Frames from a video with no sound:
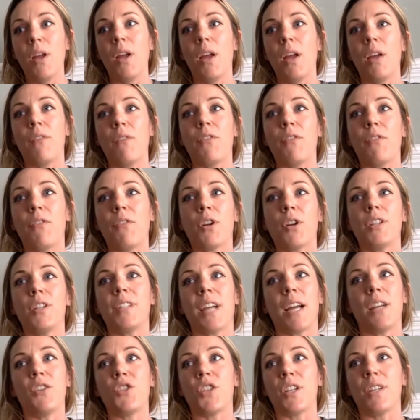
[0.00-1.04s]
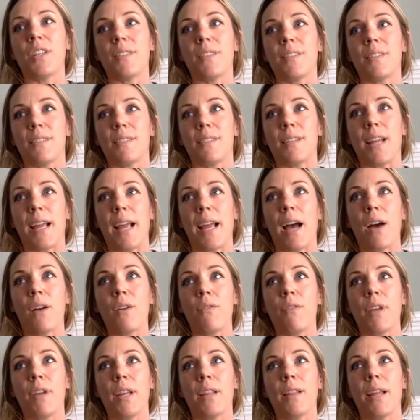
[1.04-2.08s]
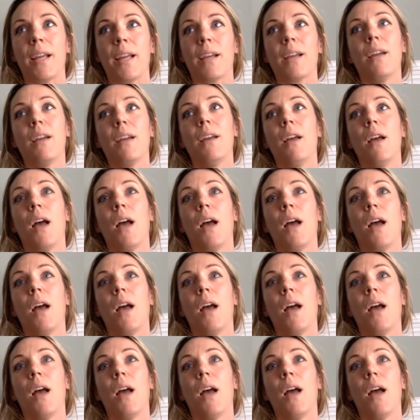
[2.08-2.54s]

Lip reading: If your intention is to stay out of it, like,